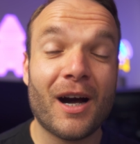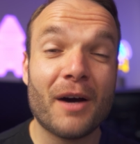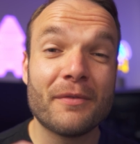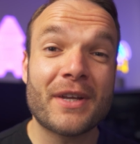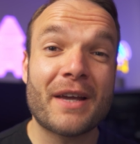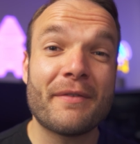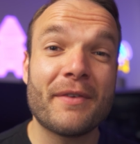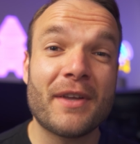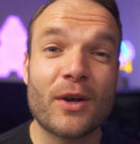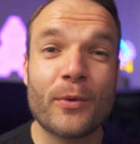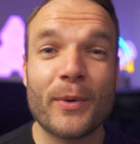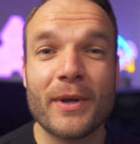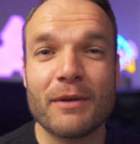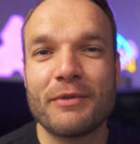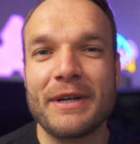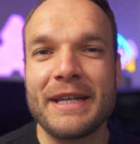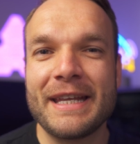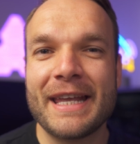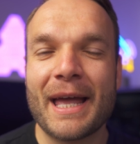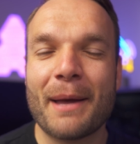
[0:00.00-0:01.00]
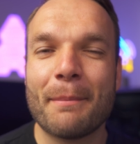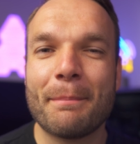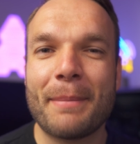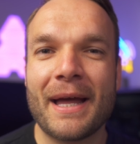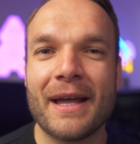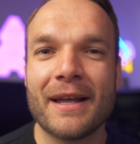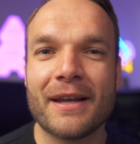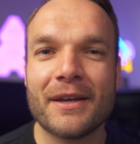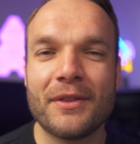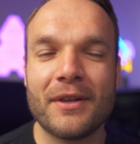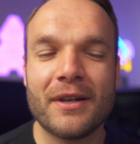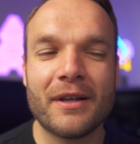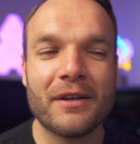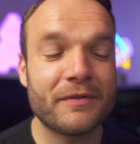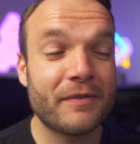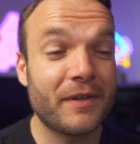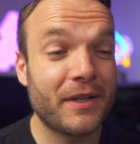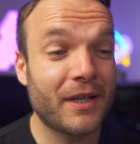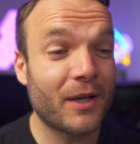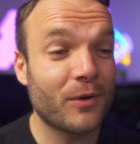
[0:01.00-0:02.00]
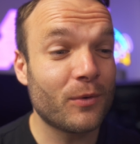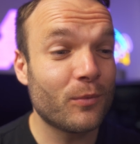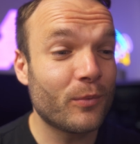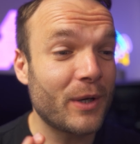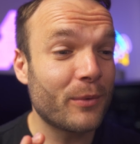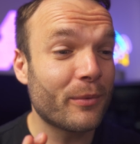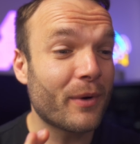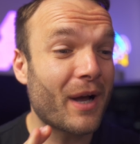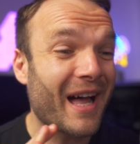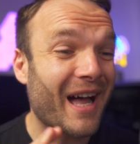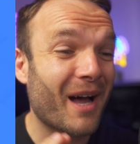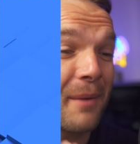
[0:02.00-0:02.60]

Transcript: After having a quick recap back at the last video, we were at